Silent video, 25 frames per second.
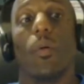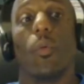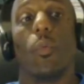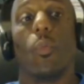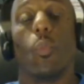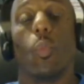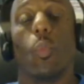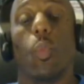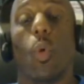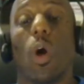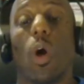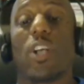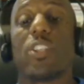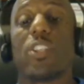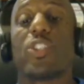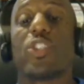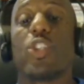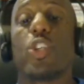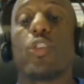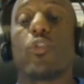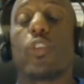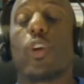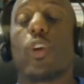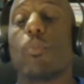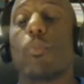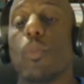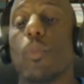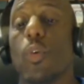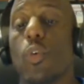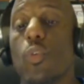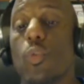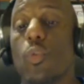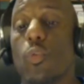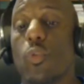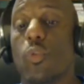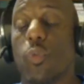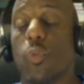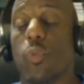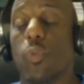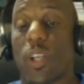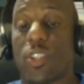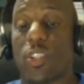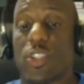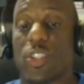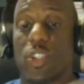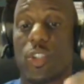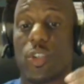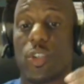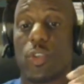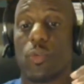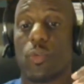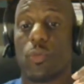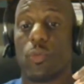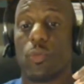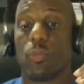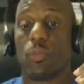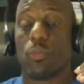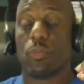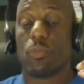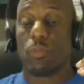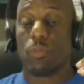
once you remove once you